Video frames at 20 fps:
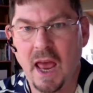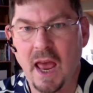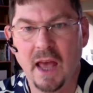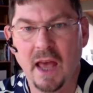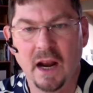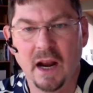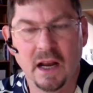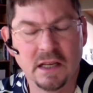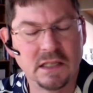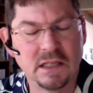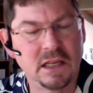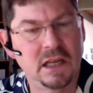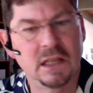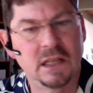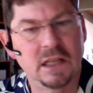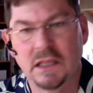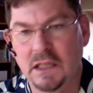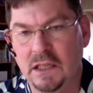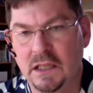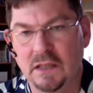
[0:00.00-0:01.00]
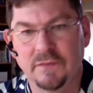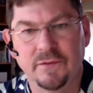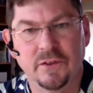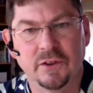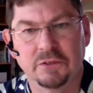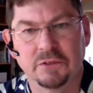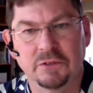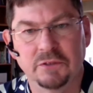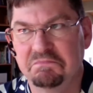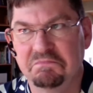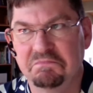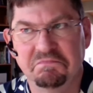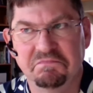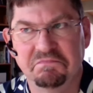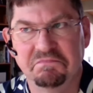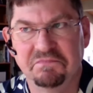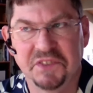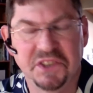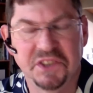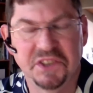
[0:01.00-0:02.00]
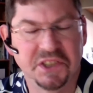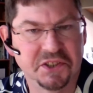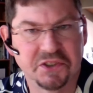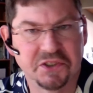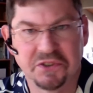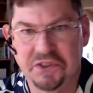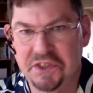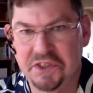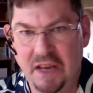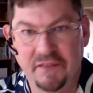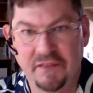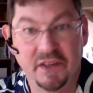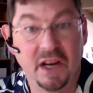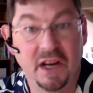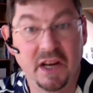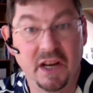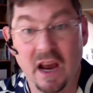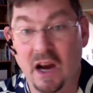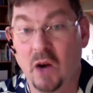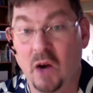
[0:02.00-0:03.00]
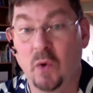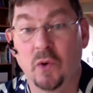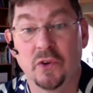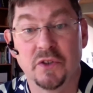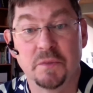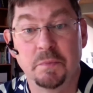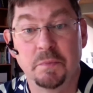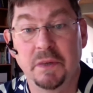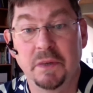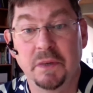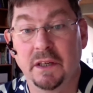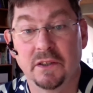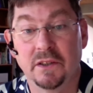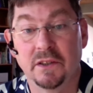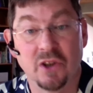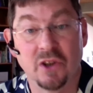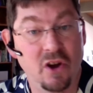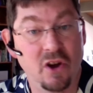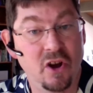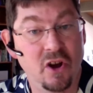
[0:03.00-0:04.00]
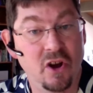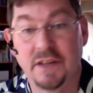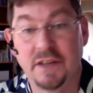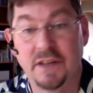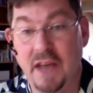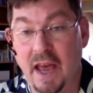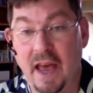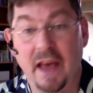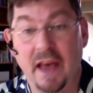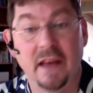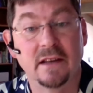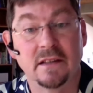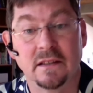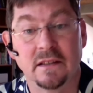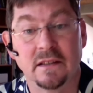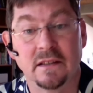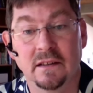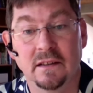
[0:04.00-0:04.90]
And I sat there for 6 or 7 hours being talked at